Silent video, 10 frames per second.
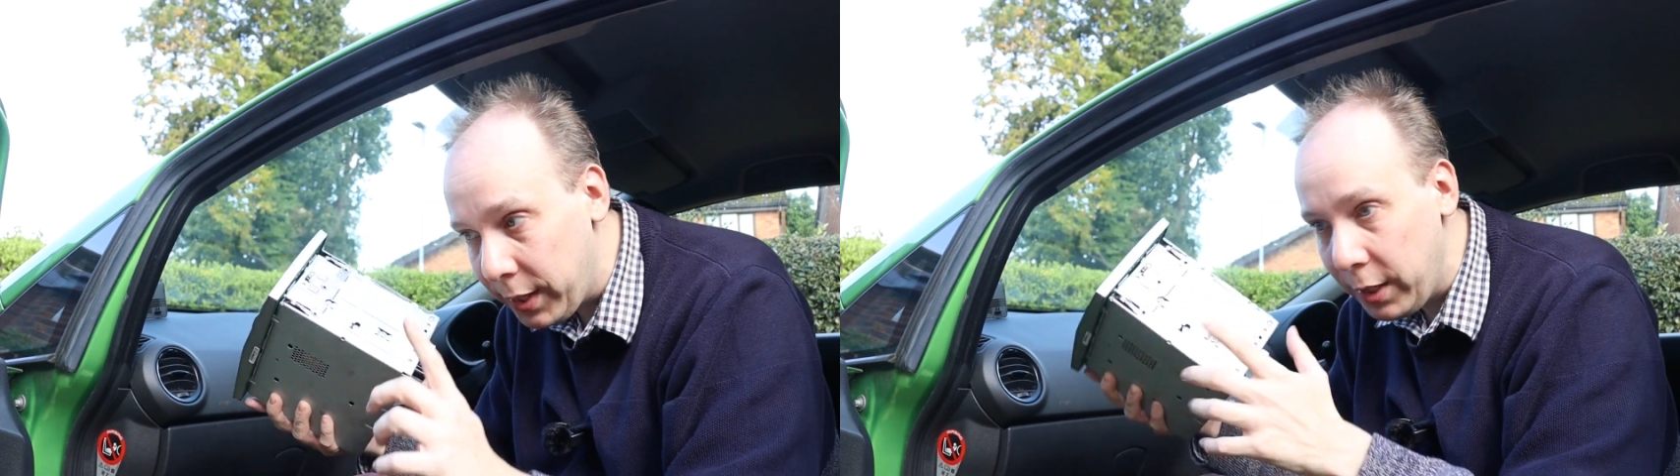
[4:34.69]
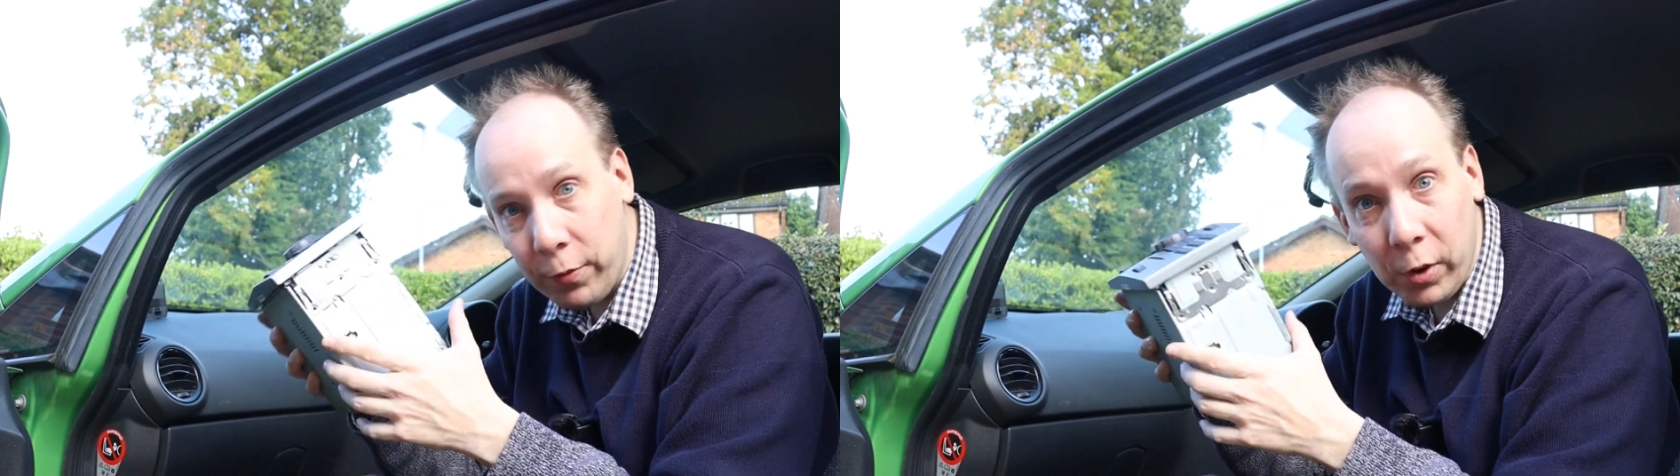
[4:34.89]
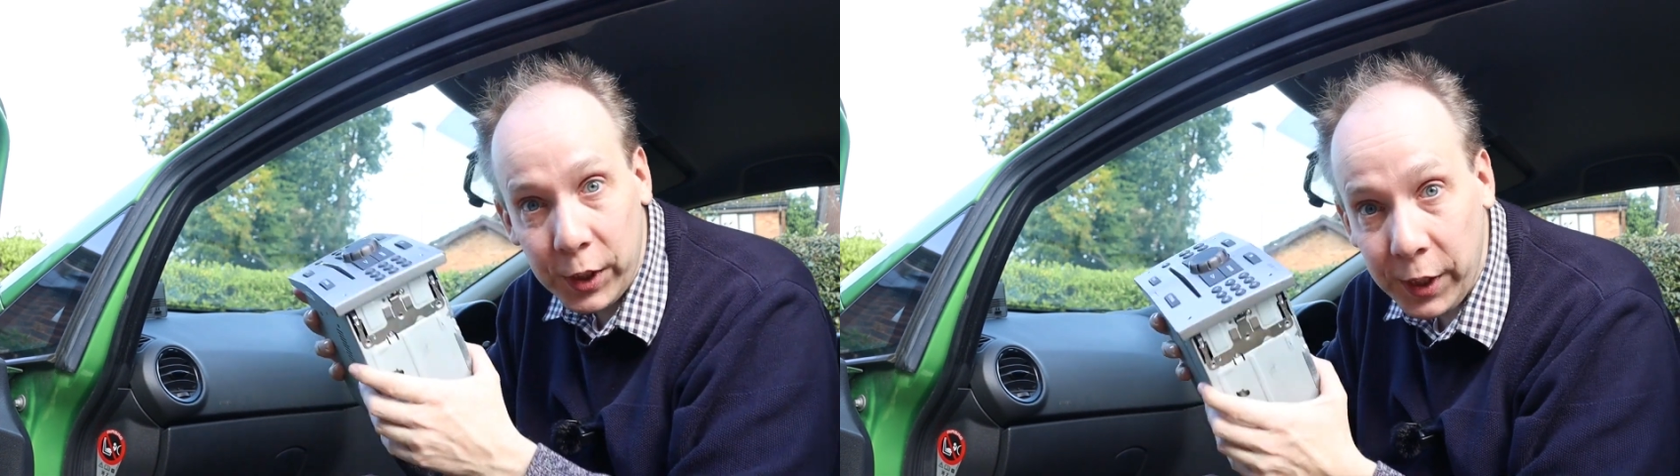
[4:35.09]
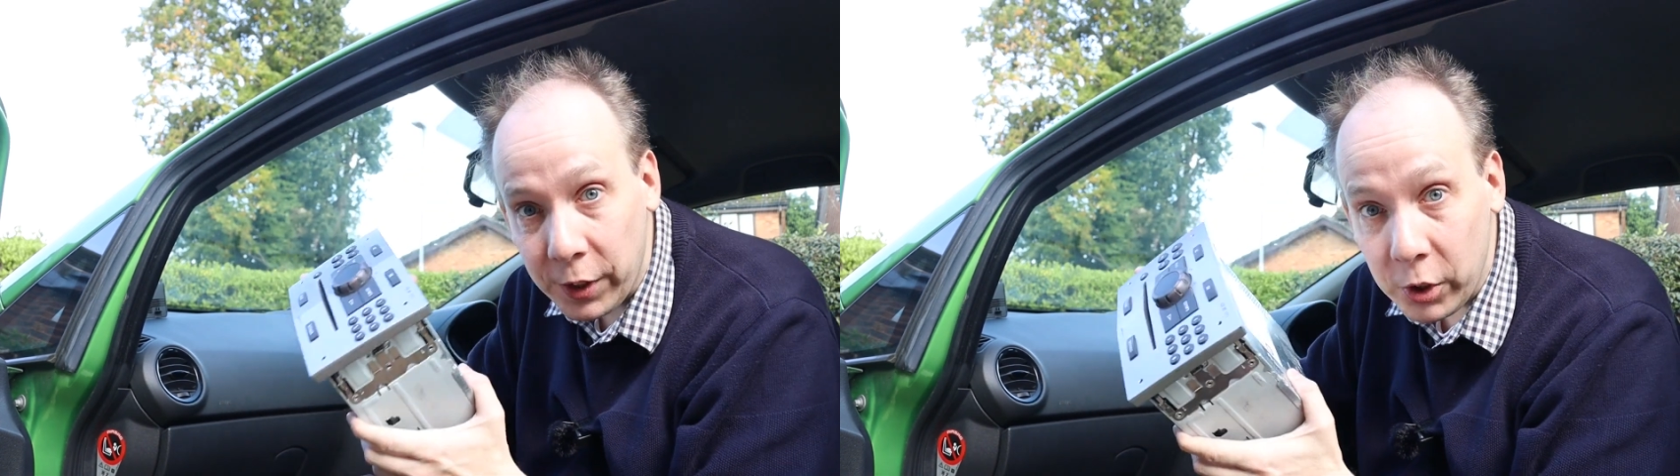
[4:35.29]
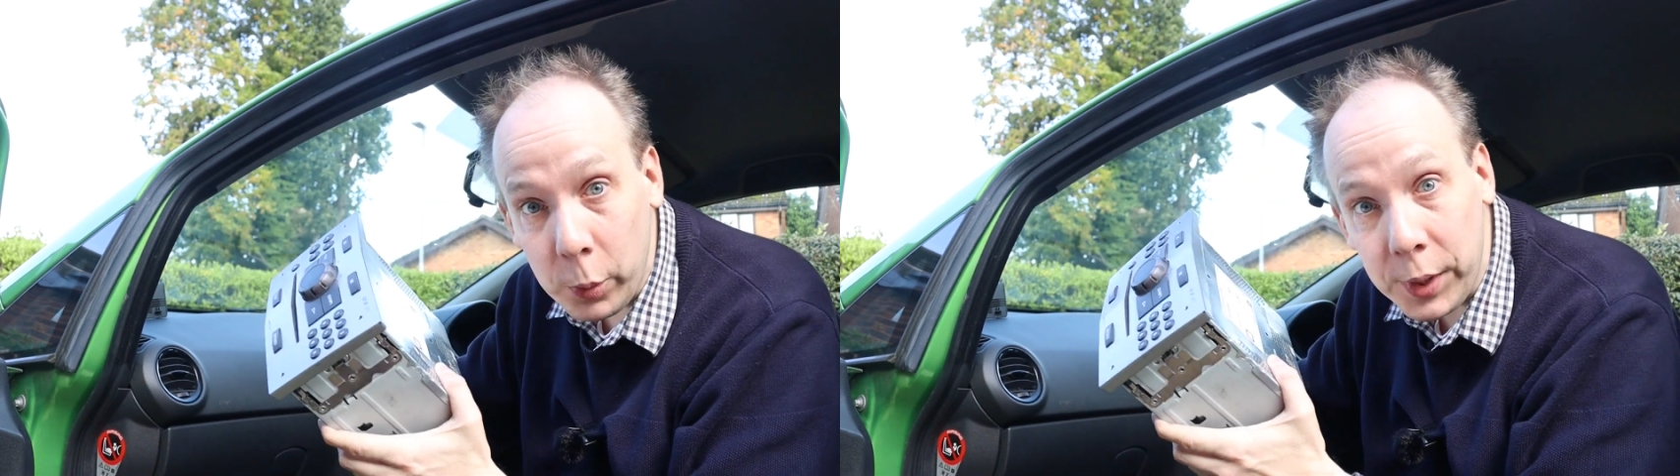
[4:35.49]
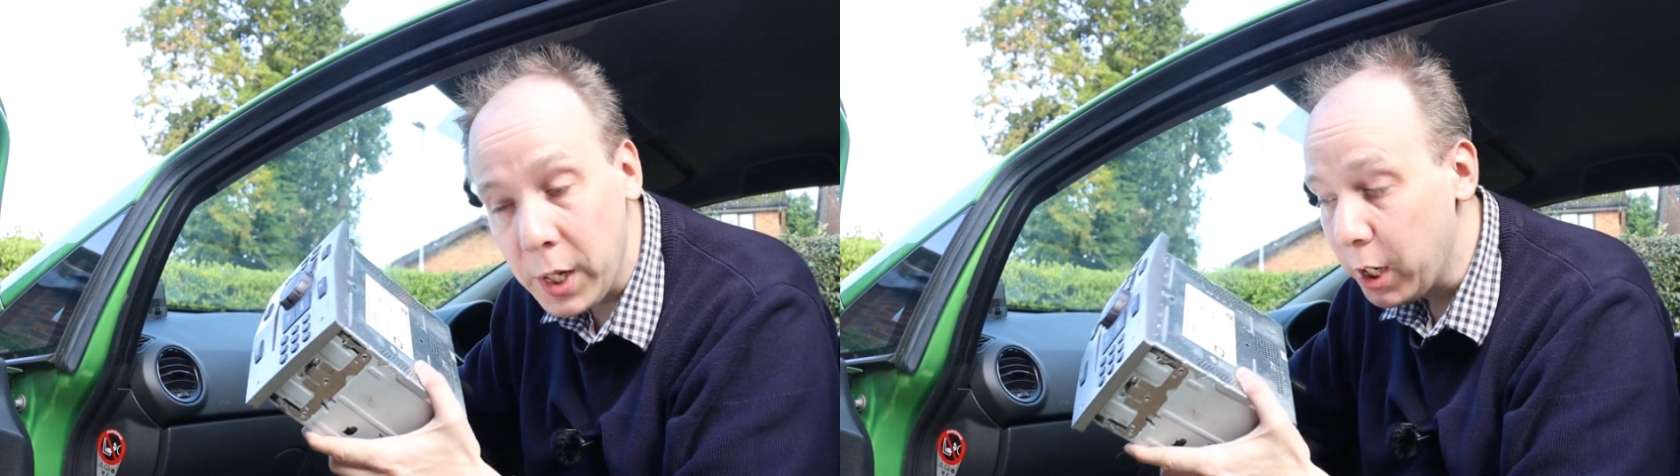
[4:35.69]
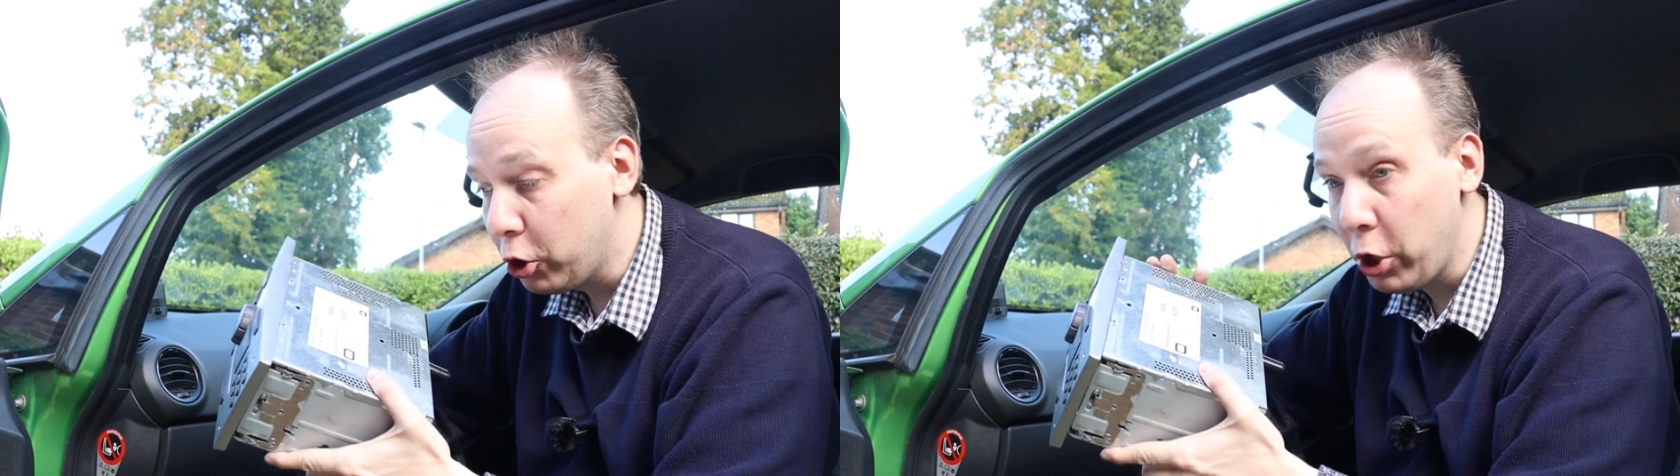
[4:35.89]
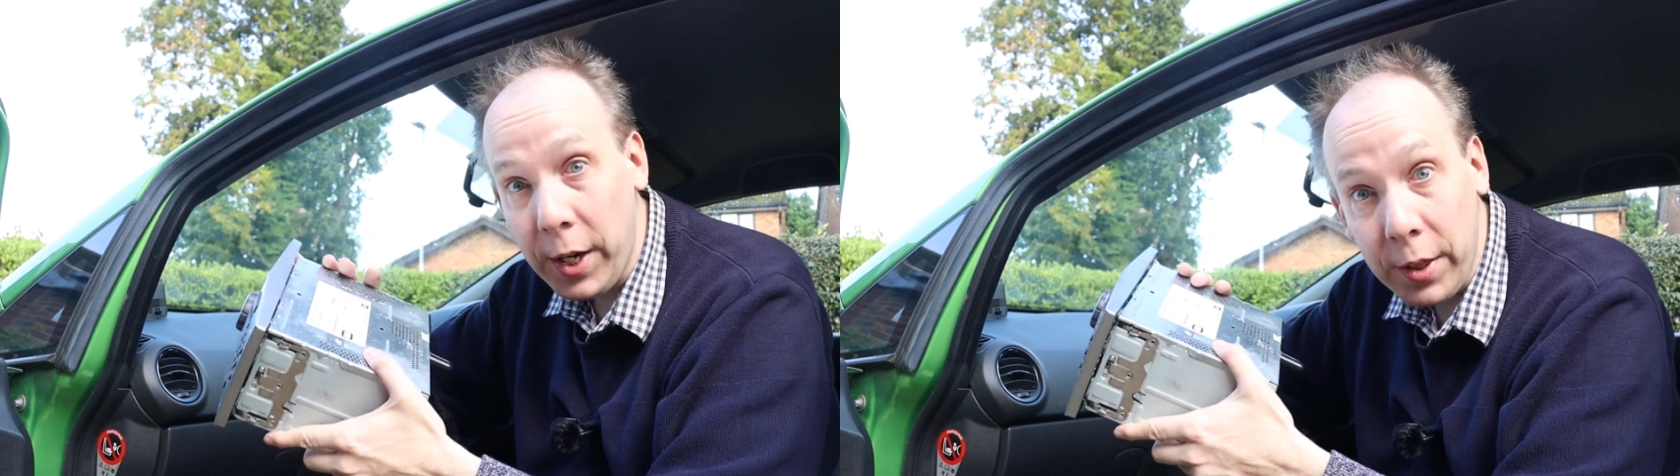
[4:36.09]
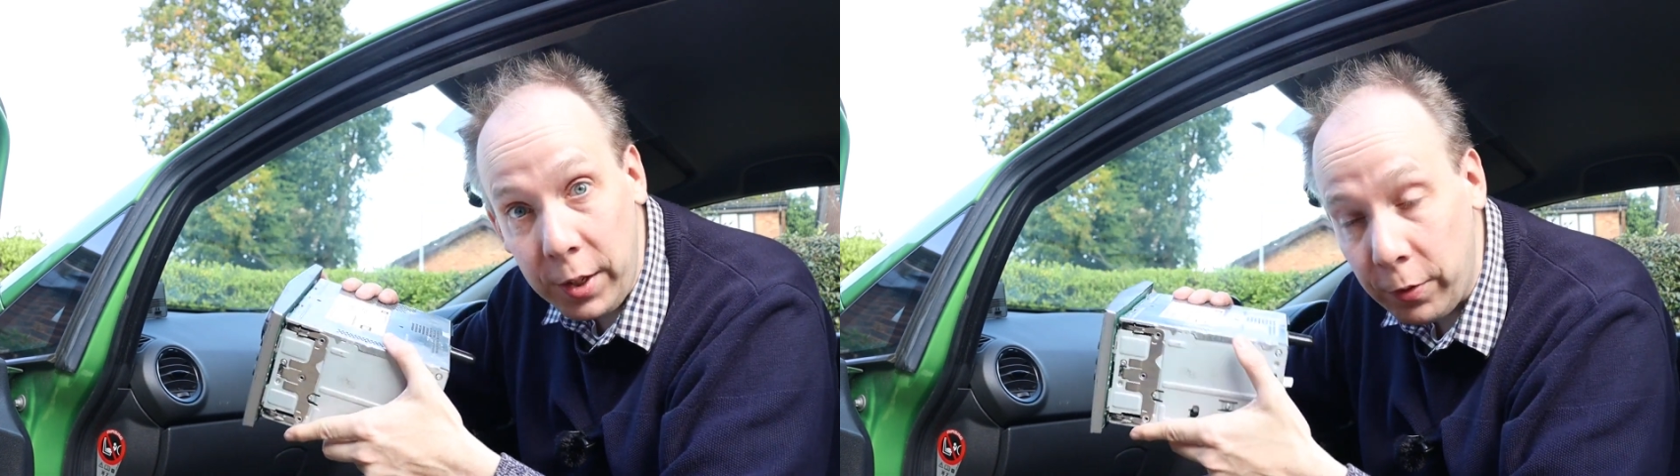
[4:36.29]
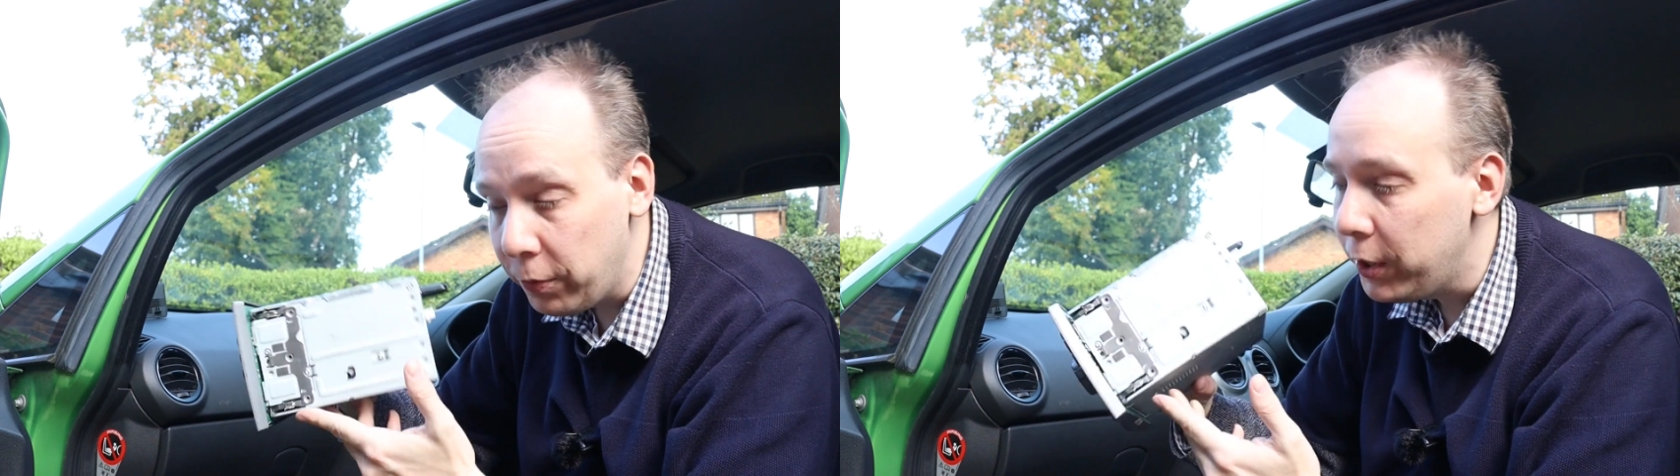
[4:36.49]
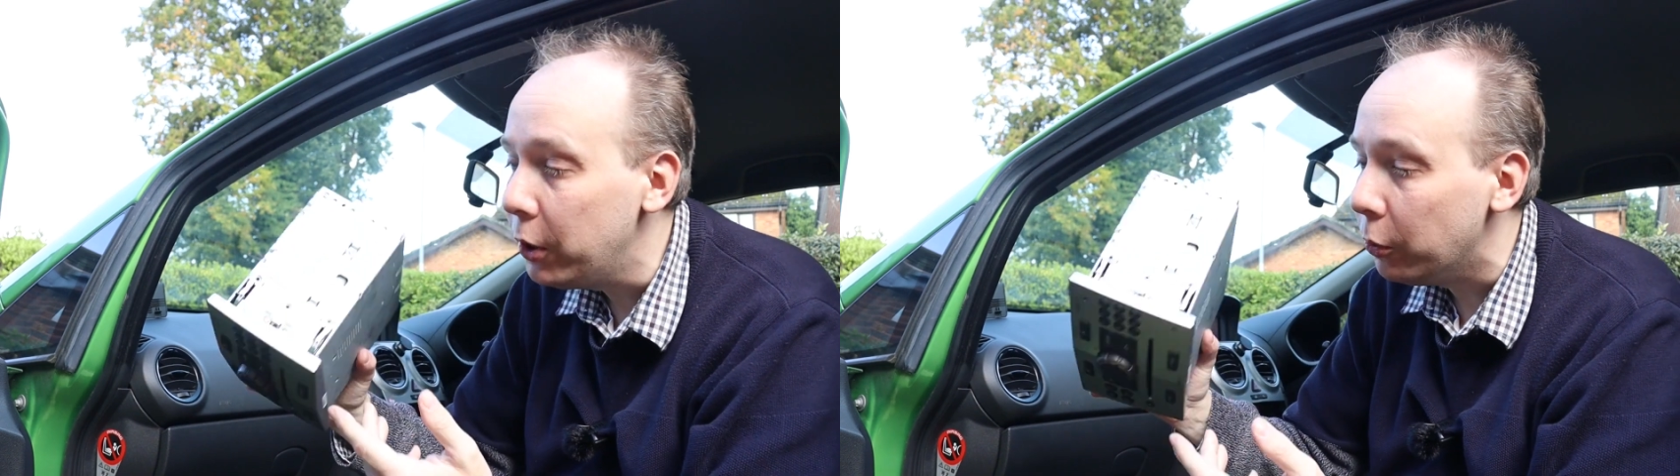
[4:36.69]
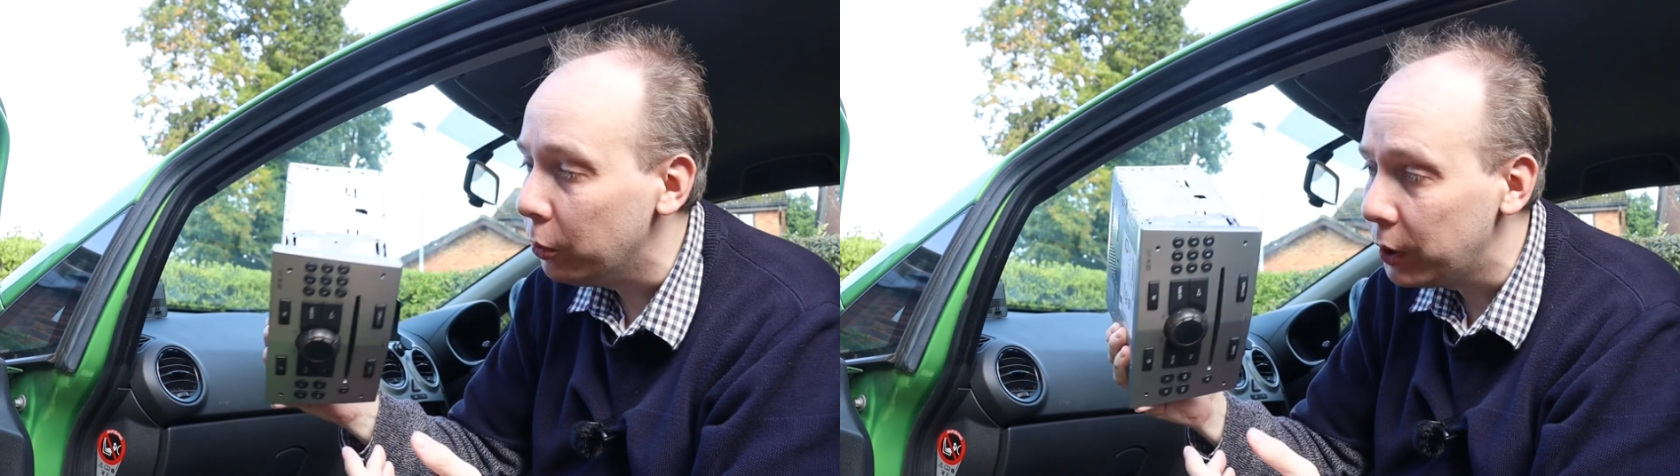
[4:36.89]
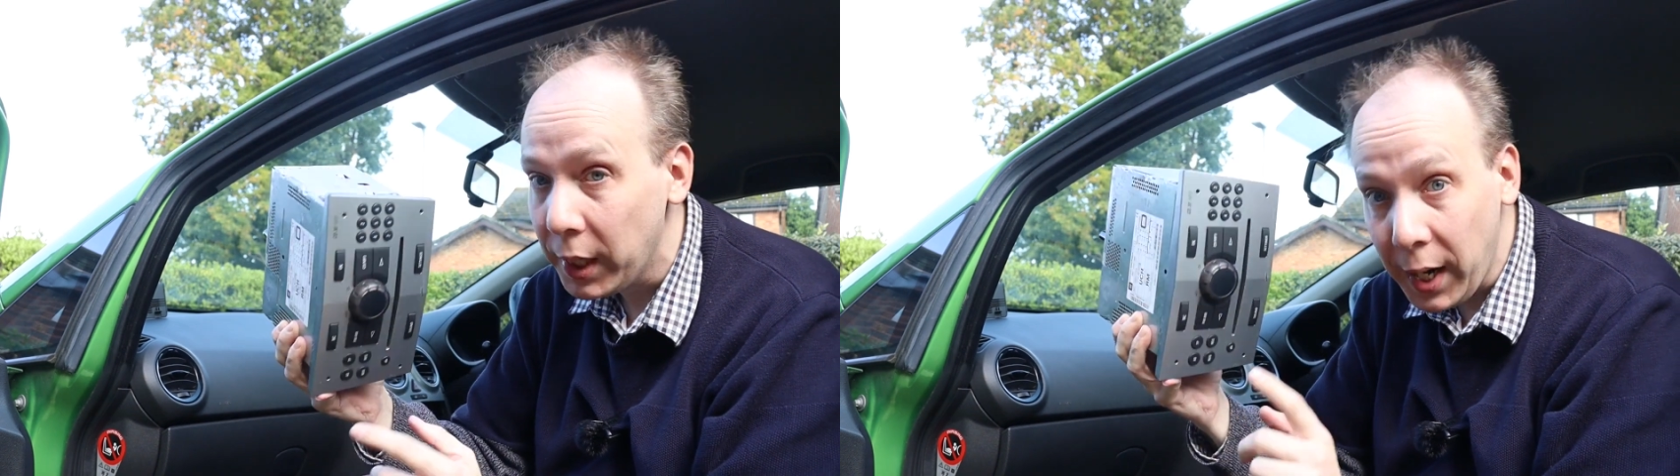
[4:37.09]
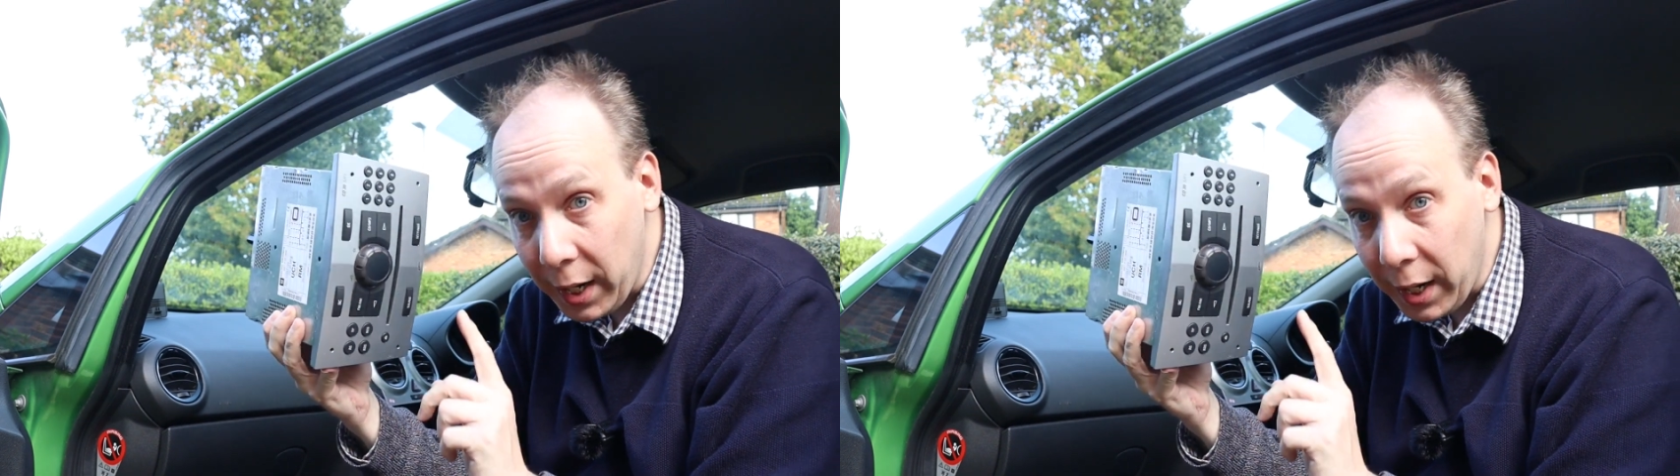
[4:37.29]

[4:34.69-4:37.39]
the first thing I do is check the fuse.